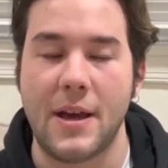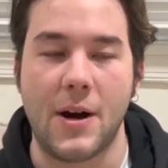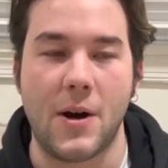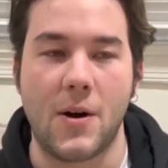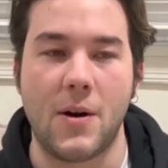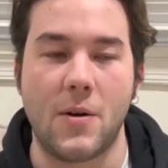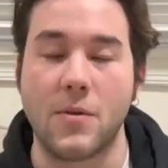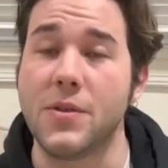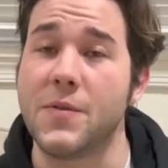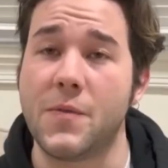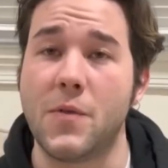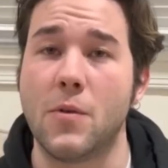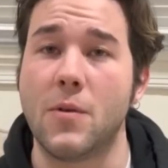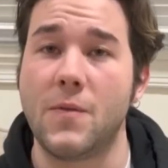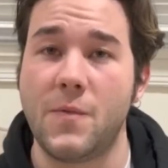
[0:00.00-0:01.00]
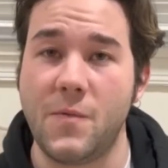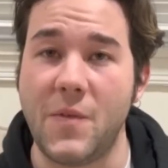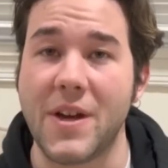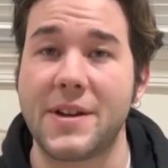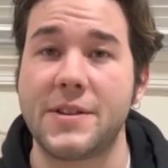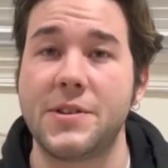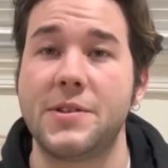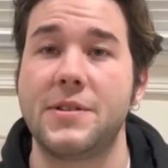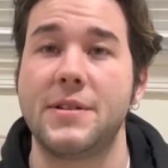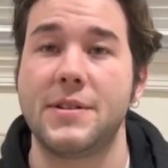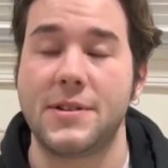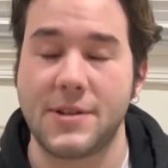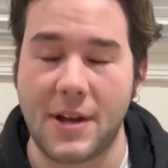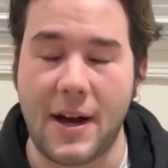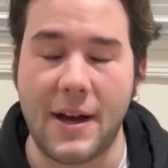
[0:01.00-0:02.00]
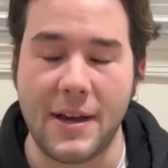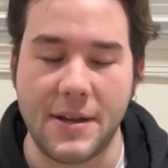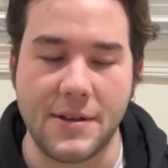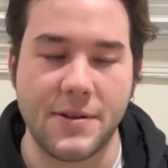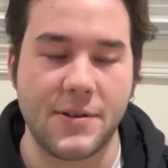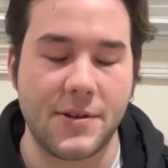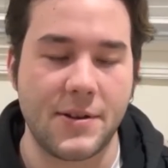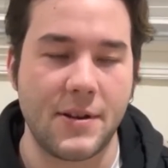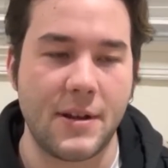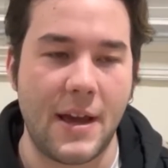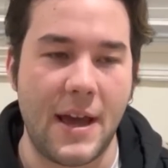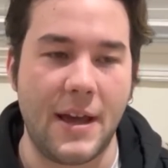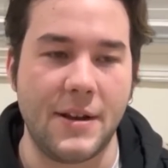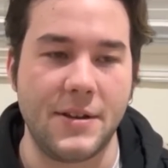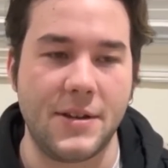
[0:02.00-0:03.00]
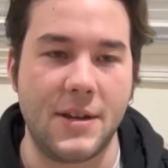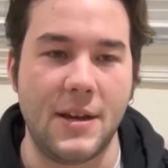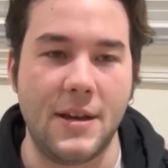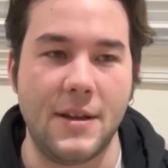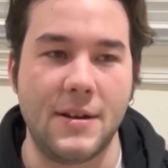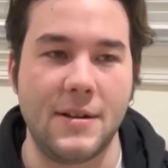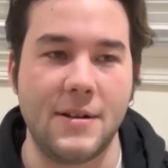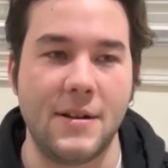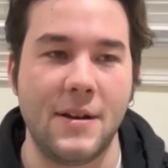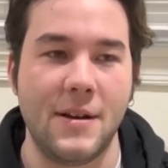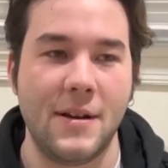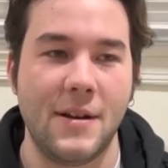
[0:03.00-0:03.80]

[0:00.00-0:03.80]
or the four fixed signs. And in